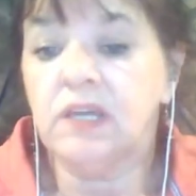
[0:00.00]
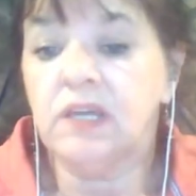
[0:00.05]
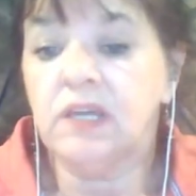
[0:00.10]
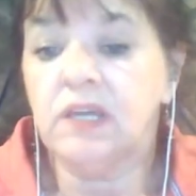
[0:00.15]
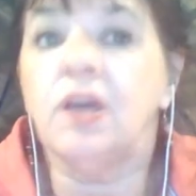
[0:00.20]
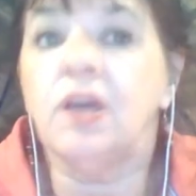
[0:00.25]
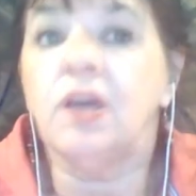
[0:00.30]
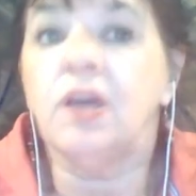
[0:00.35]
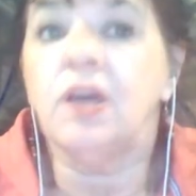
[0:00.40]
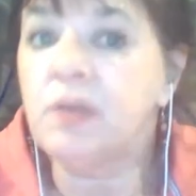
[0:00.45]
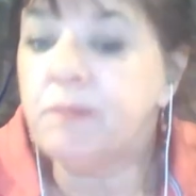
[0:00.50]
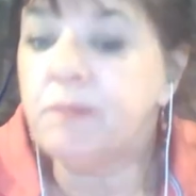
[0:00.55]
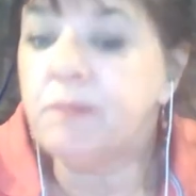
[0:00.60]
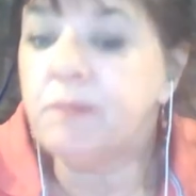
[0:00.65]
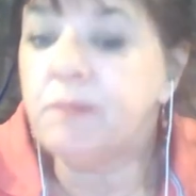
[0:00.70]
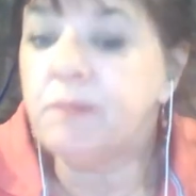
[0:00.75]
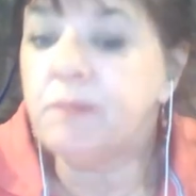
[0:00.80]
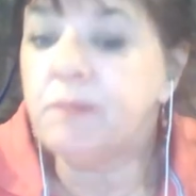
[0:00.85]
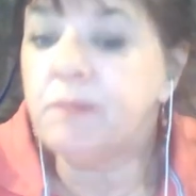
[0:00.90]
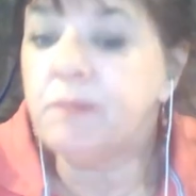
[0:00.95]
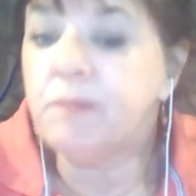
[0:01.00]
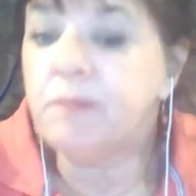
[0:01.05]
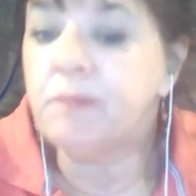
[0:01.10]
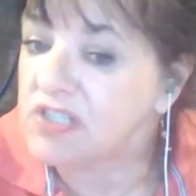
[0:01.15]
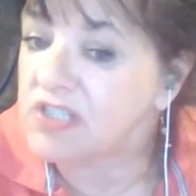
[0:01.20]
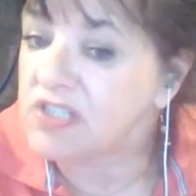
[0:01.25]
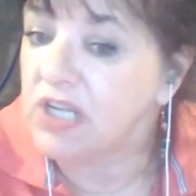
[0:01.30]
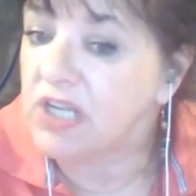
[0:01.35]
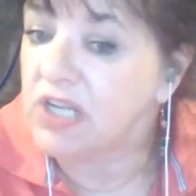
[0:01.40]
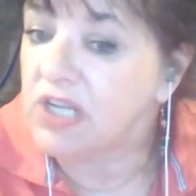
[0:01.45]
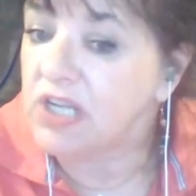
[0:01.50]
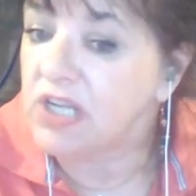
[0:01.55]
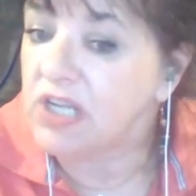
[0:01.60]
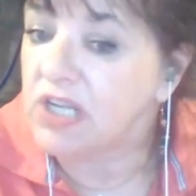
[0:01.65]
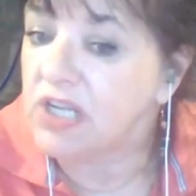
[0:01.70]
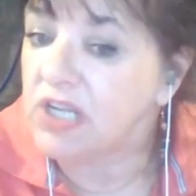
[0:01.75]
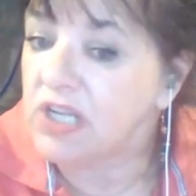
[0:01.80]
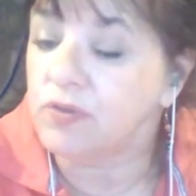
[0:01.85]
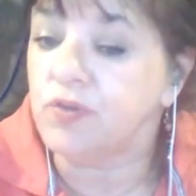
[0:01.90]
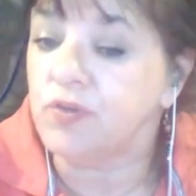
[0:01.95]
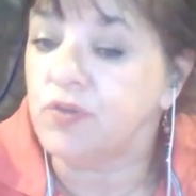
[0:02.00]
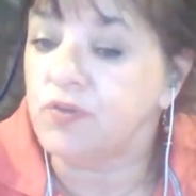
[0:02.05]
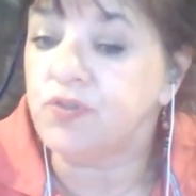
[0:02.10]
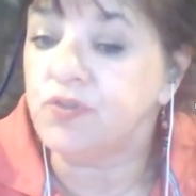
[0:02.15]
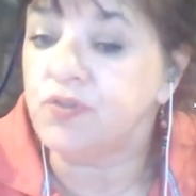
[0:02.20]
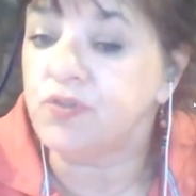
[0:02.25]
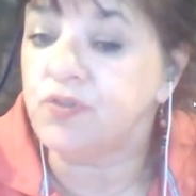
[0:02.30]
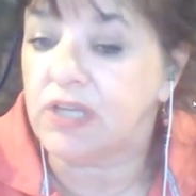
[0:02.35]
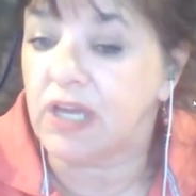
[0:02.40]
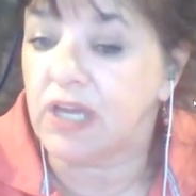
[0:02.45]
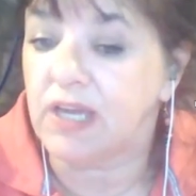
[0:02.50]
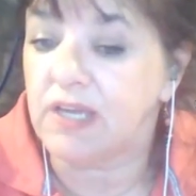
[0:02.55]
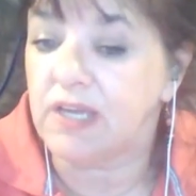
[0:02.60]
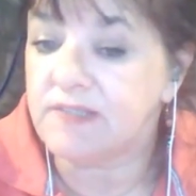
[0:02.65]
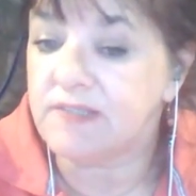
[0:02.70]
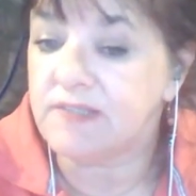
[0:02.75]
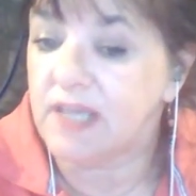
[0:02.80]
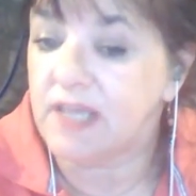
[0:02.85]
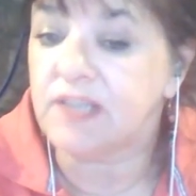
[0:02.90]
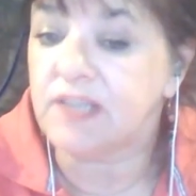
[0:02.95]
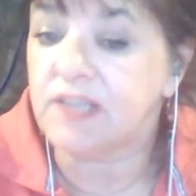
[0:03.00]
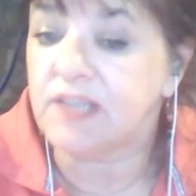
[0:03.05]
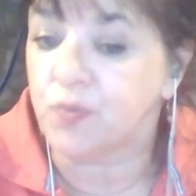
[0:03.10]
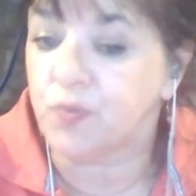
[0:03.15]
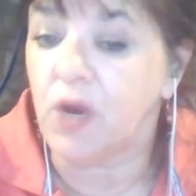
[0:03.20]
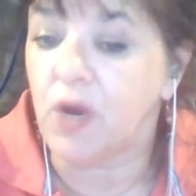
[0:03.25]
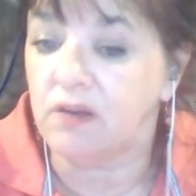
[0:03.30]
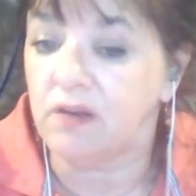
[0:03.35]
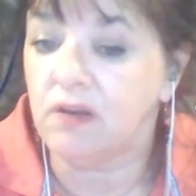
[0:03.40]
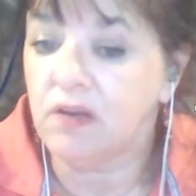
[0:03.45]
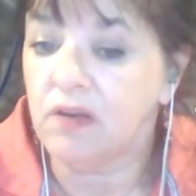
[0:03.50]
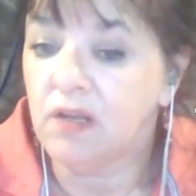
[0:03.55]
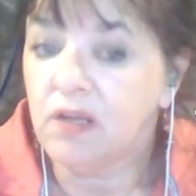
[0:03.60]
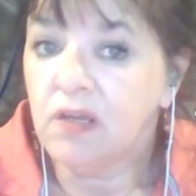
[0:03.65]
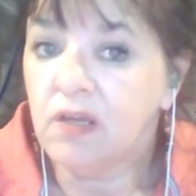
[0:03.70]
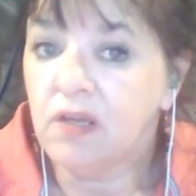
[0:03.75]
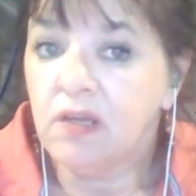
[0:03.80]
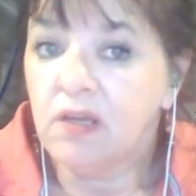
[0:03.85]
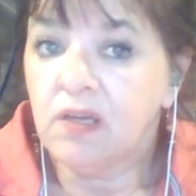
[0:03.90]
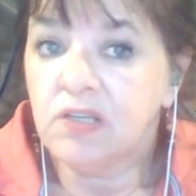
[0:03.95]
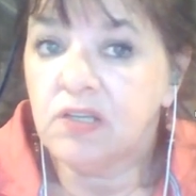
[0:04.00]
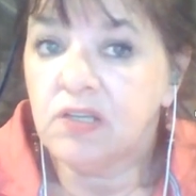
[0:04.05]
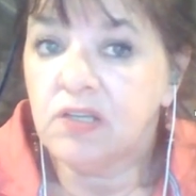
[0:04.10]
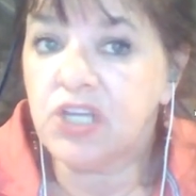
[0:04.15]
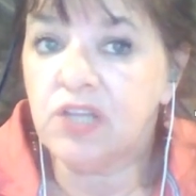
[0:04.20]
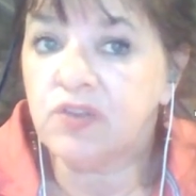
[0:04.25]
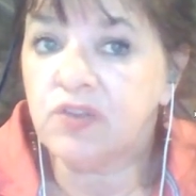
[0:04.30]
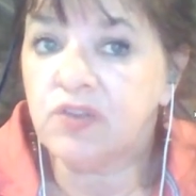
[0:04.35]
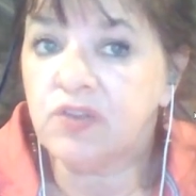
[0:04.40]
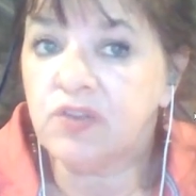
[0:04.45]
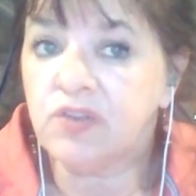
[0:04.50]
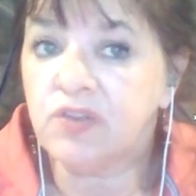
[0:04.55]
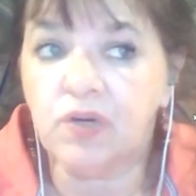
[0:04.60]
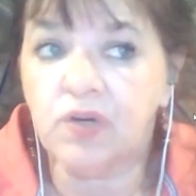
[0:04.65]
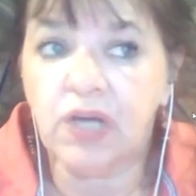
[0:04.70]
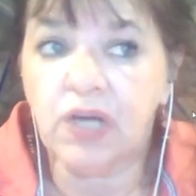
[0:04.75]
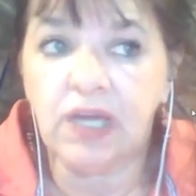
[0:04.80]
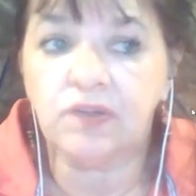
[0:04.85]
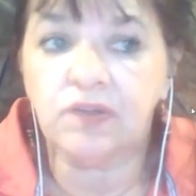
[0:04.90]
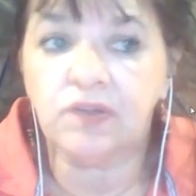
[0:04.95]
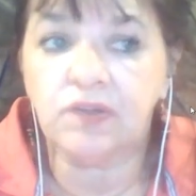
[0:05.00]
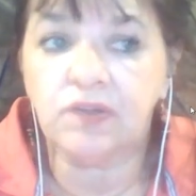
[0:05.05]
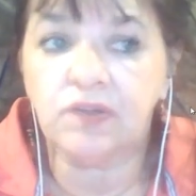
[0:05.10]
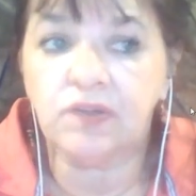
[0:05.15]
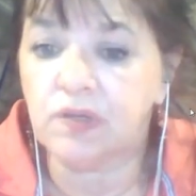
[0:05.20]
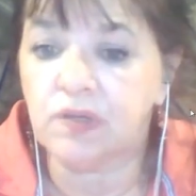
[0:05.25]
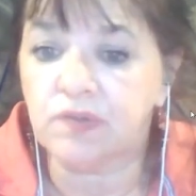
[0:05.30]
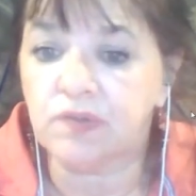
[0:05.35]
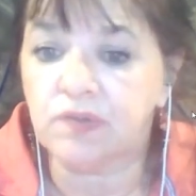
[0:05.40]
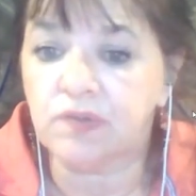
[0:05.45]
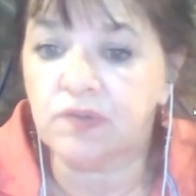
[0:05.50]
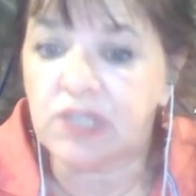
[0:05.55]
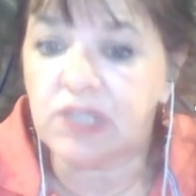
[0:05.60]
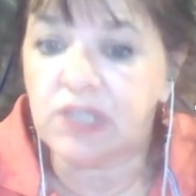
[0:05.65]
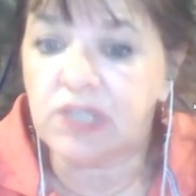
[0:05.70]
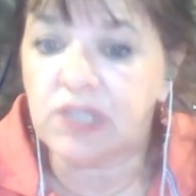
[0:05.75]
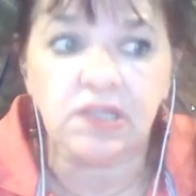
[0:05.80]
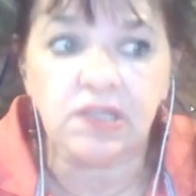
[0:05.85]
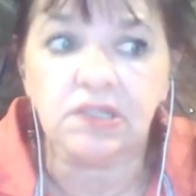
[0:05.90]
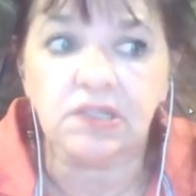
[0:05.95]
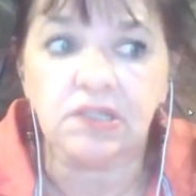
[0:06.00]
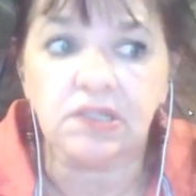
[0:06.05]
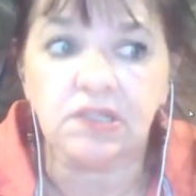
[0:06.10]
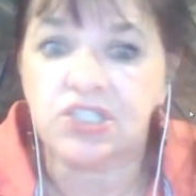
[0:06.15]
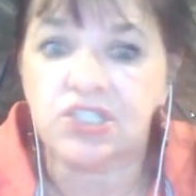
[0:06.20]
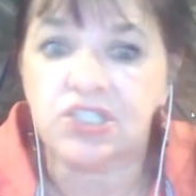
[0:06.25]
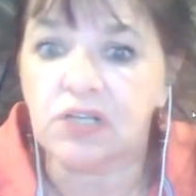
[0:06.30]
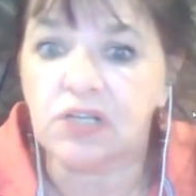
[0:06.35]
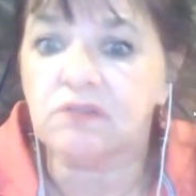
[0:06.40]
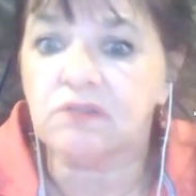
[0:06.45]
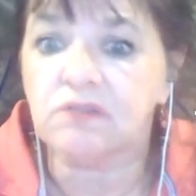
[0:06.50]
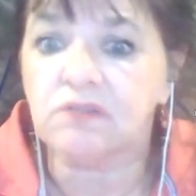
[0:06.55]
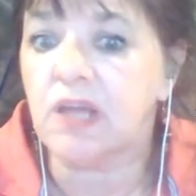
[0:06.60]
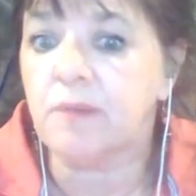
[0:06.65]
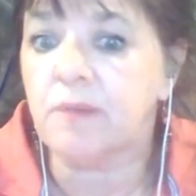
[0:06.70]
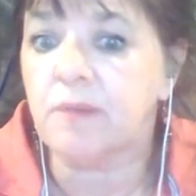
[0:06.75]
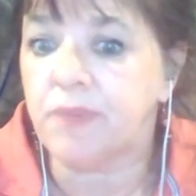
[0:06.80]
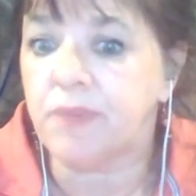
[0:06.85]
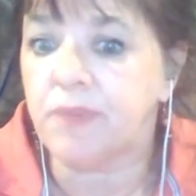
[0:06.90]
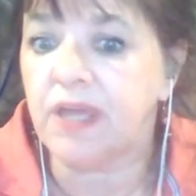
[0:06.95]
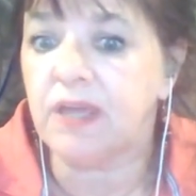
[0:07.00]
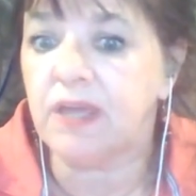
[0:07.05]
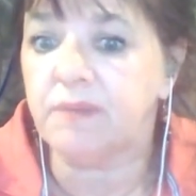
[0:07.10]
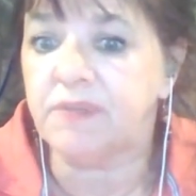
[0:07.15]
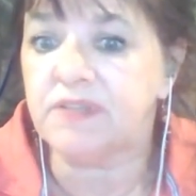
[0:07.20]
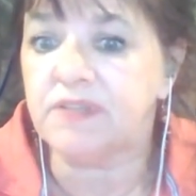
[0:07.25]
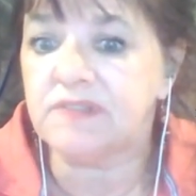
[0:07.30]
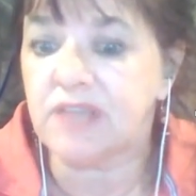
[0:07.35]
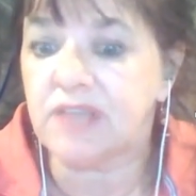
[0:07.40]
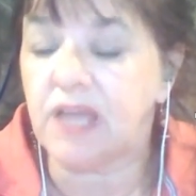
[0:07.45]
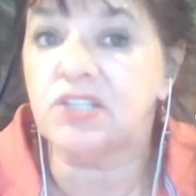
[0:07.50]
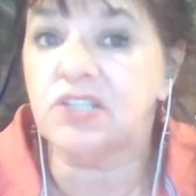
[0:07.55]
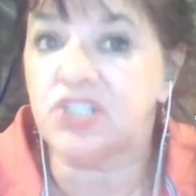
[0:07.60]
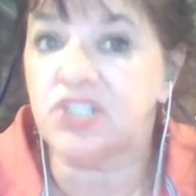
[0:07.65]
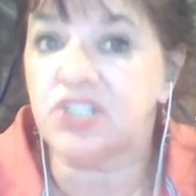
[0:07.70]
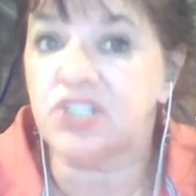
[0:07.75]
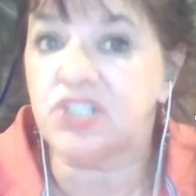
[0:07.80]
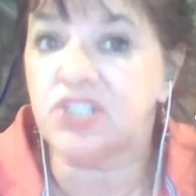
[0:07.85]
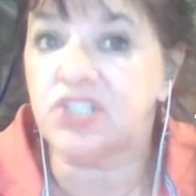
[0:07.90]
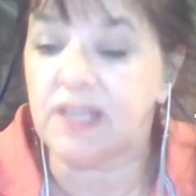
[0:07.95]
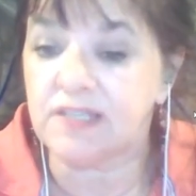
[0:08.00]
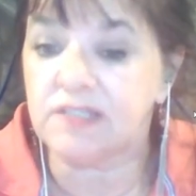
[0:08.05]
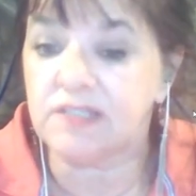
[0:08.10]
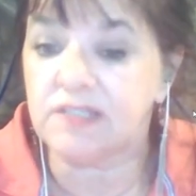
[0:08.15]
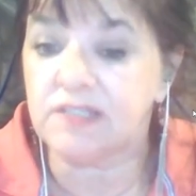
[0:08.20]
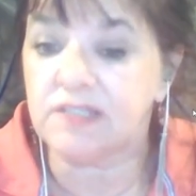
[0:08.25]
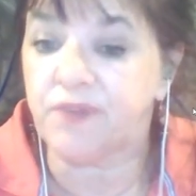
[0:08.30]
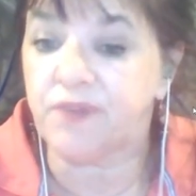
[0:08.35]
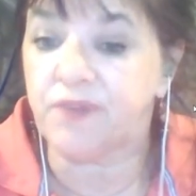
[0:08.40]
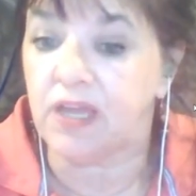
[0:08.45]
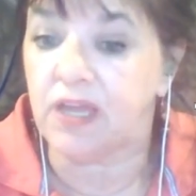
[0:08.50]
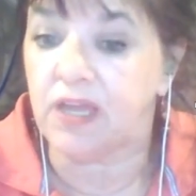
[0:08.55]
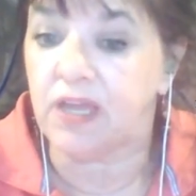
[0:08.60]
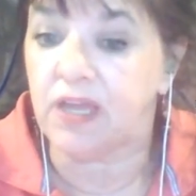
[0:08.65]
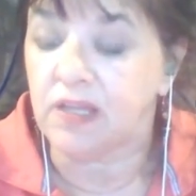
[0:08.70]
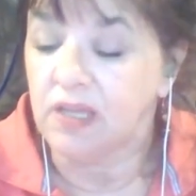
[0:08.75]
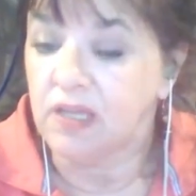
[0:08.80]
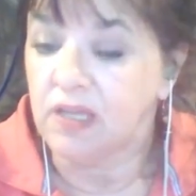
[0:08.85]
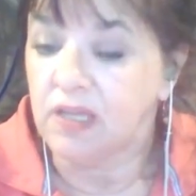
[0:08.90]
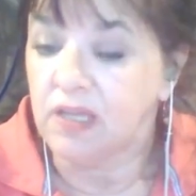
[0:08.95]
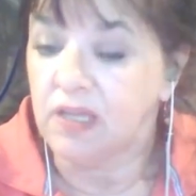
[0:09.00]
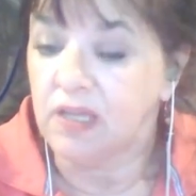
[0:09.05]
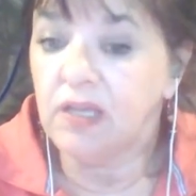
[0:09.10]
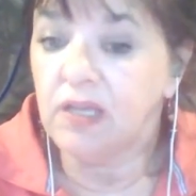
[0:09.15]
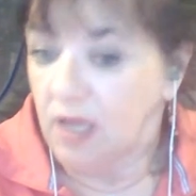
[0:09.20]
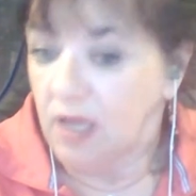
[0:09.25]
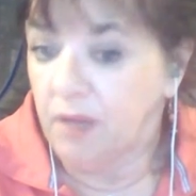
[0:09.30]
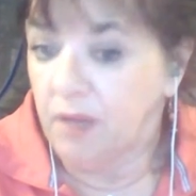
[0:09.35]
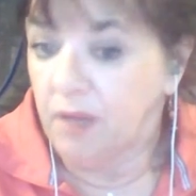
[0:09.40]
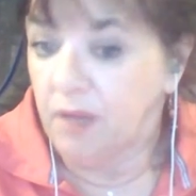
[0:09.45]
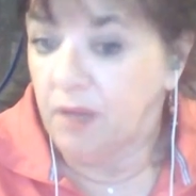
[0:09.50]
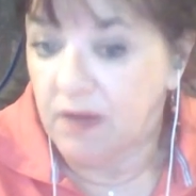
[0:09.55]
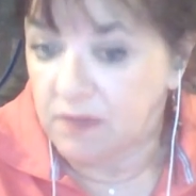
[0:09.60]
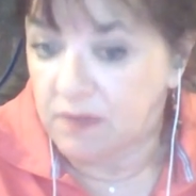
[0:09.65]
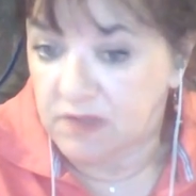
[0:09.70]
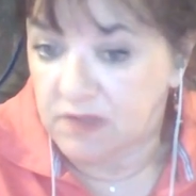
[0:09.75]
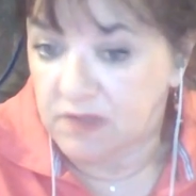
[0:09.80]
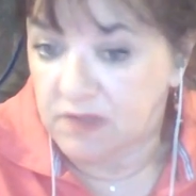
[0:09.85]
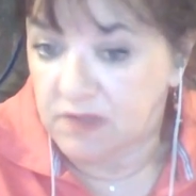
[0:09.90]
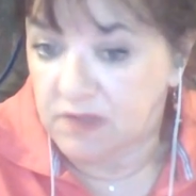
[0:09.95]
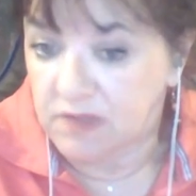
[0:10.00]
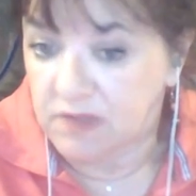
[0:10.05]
Remember Regina Louf in the Dutroux case, X1, she too had to kill children and babies, and she testified about this.